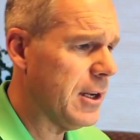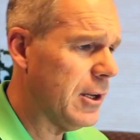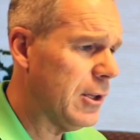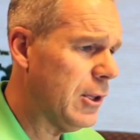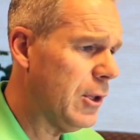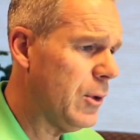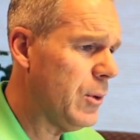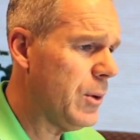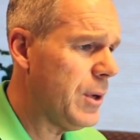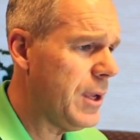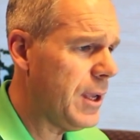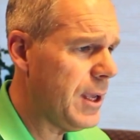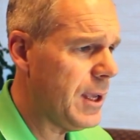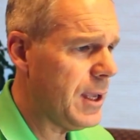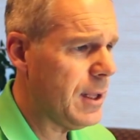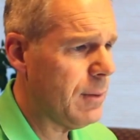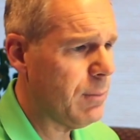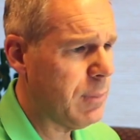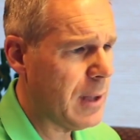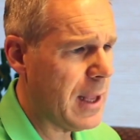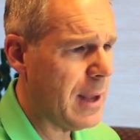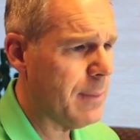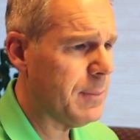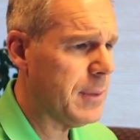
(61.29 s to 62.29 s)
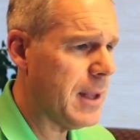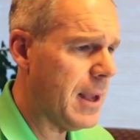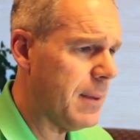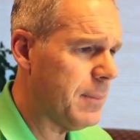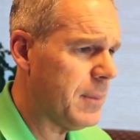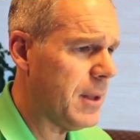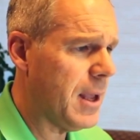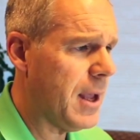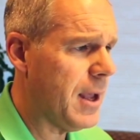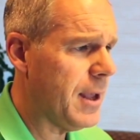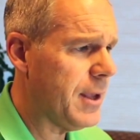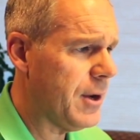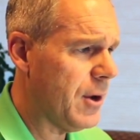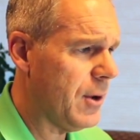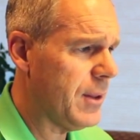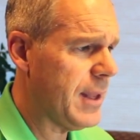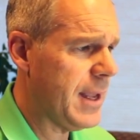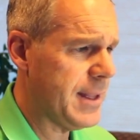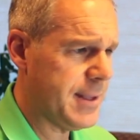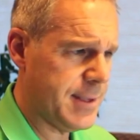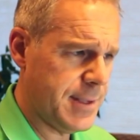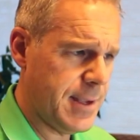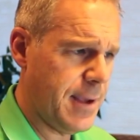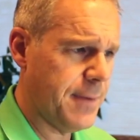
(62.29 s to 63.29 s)
included, blah, blah, blah, and all
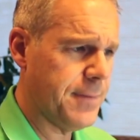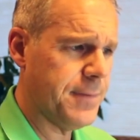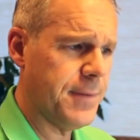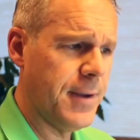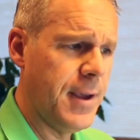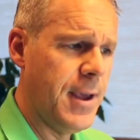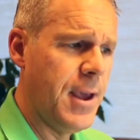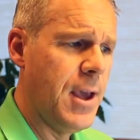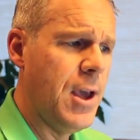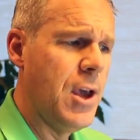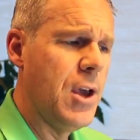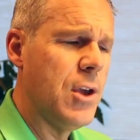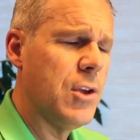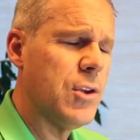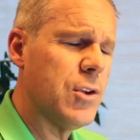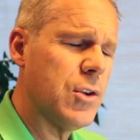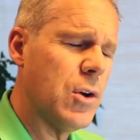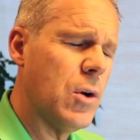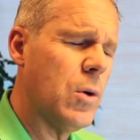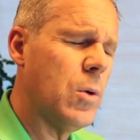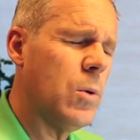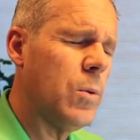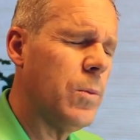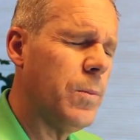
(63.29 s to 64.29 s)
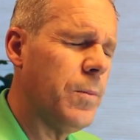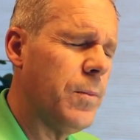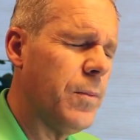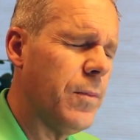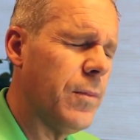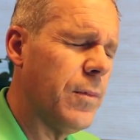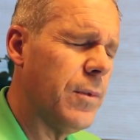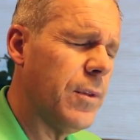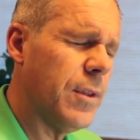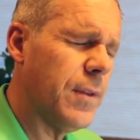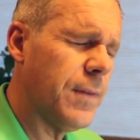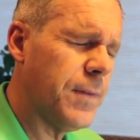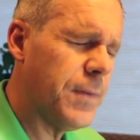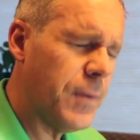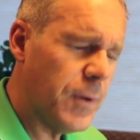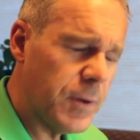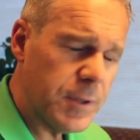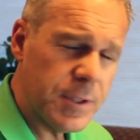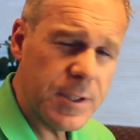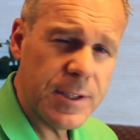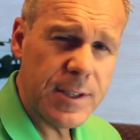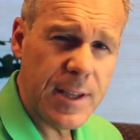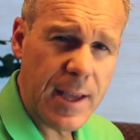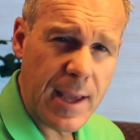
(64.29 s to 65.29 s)
that stuff. So the
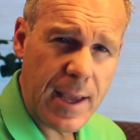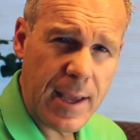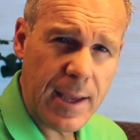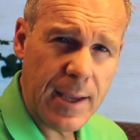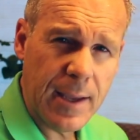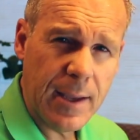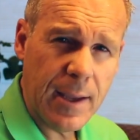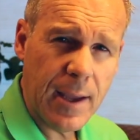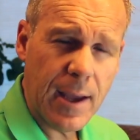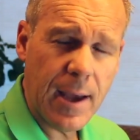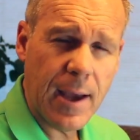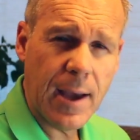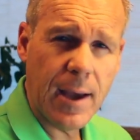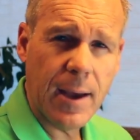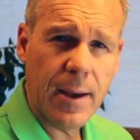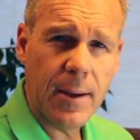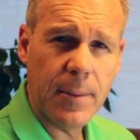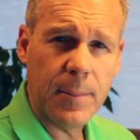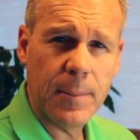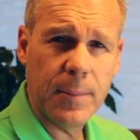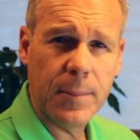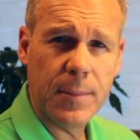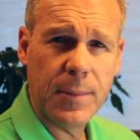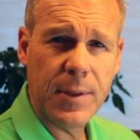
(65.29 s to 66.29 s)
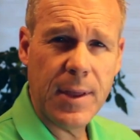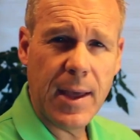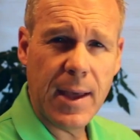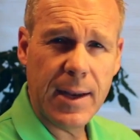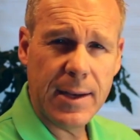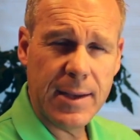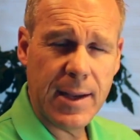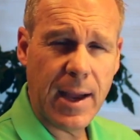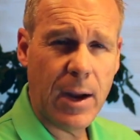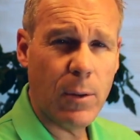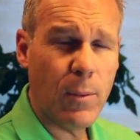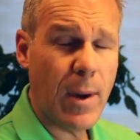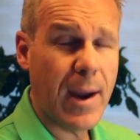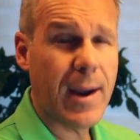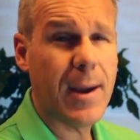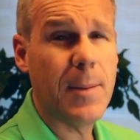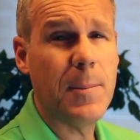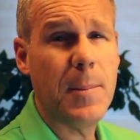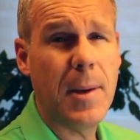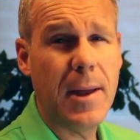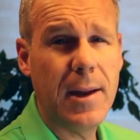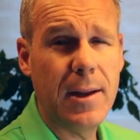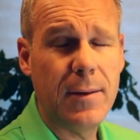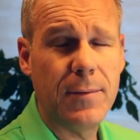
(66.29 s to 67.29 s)
first thing that I
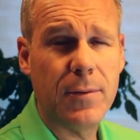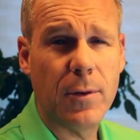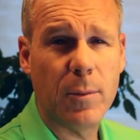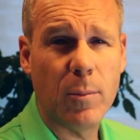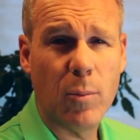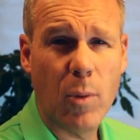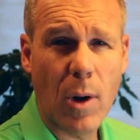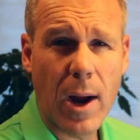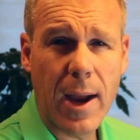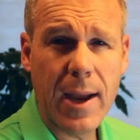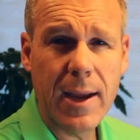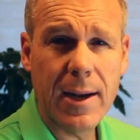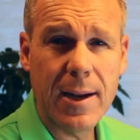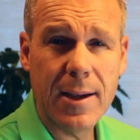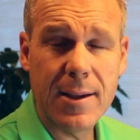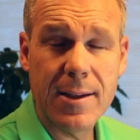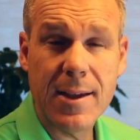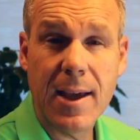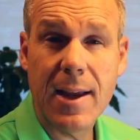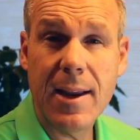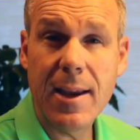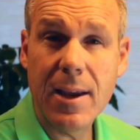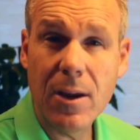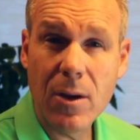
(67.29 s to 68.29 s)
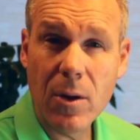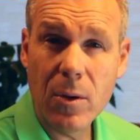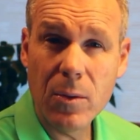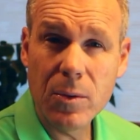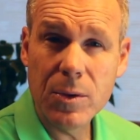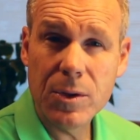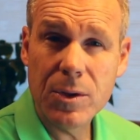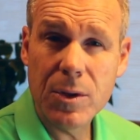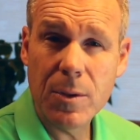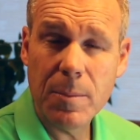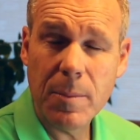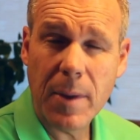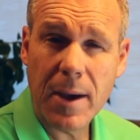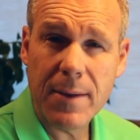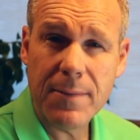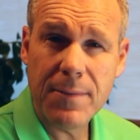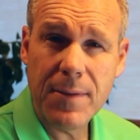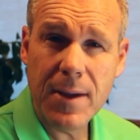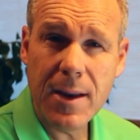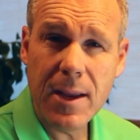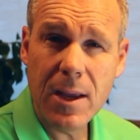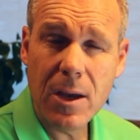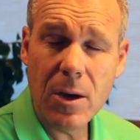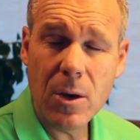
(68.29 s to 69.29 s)
recommended for Brian is that he goes to my
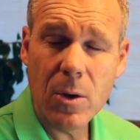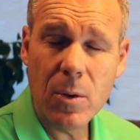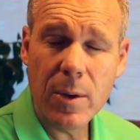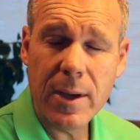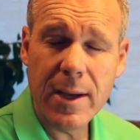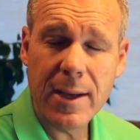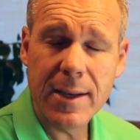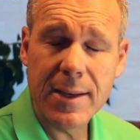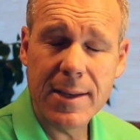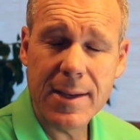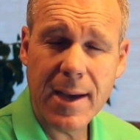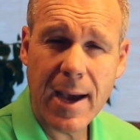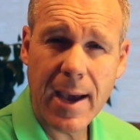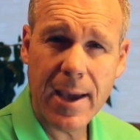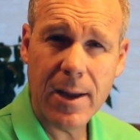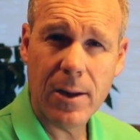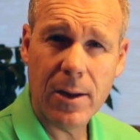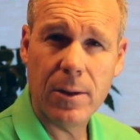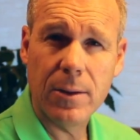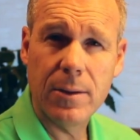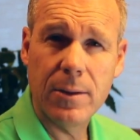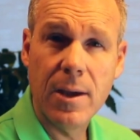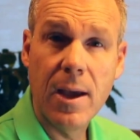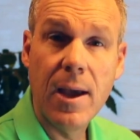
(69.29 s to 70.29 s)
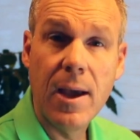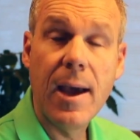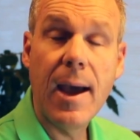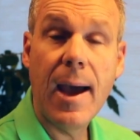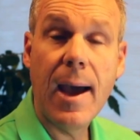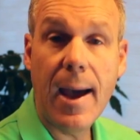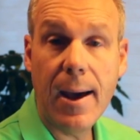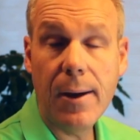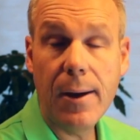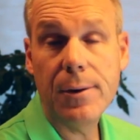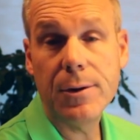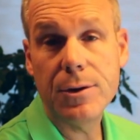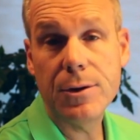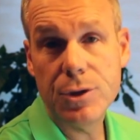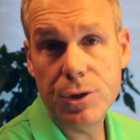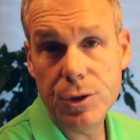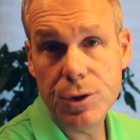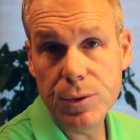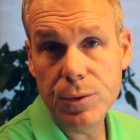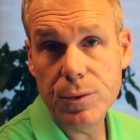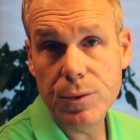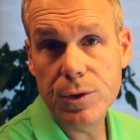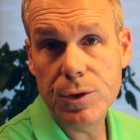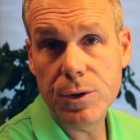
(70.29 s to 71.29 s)
video entitled How to
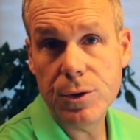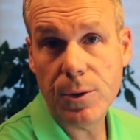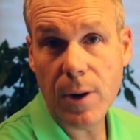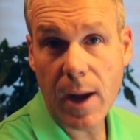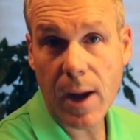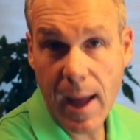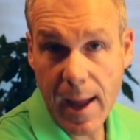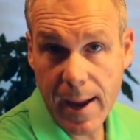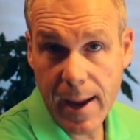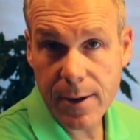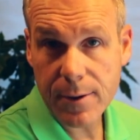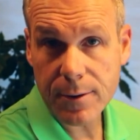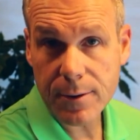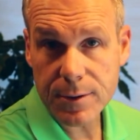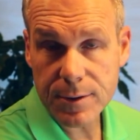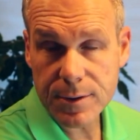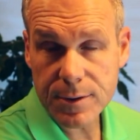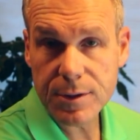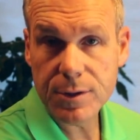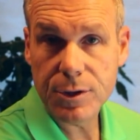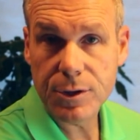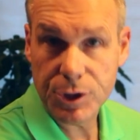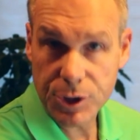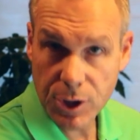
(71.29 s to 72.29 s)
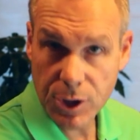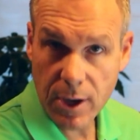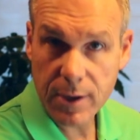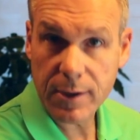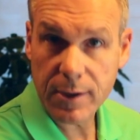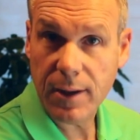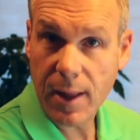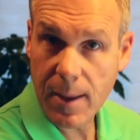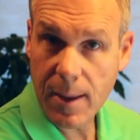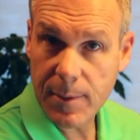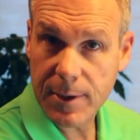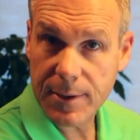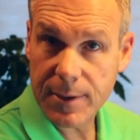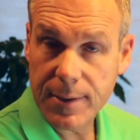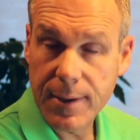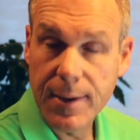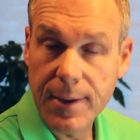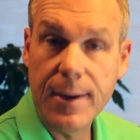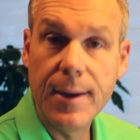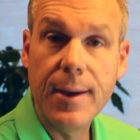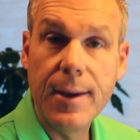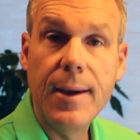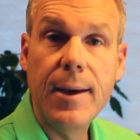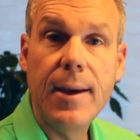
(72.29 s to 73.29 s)
Choose Your Irons, Shawn Clement.
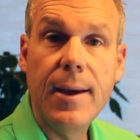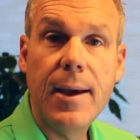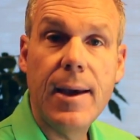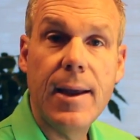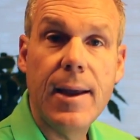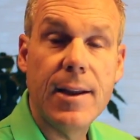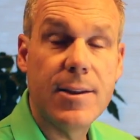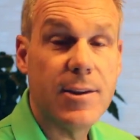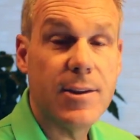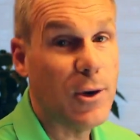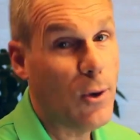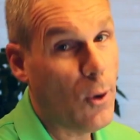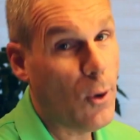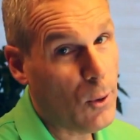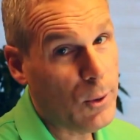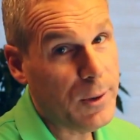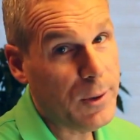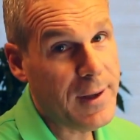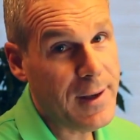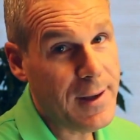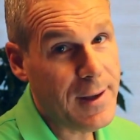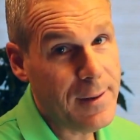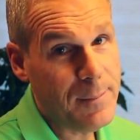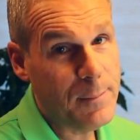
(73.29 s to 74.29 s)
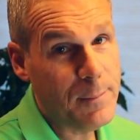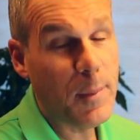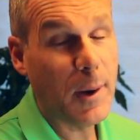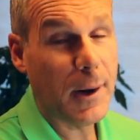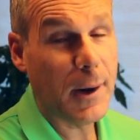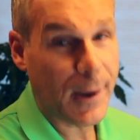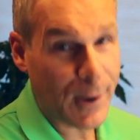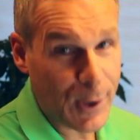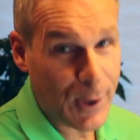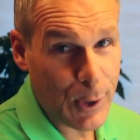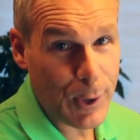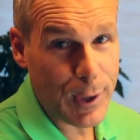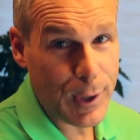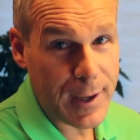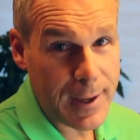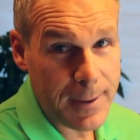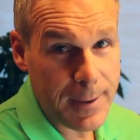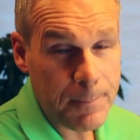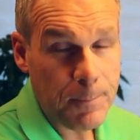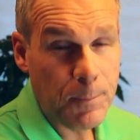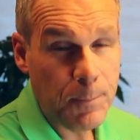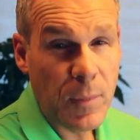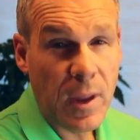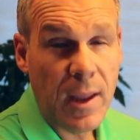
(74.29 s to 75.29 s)
And it's an oldie, but a
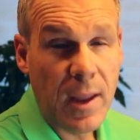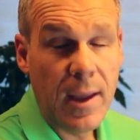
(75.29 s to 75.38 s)
goodie.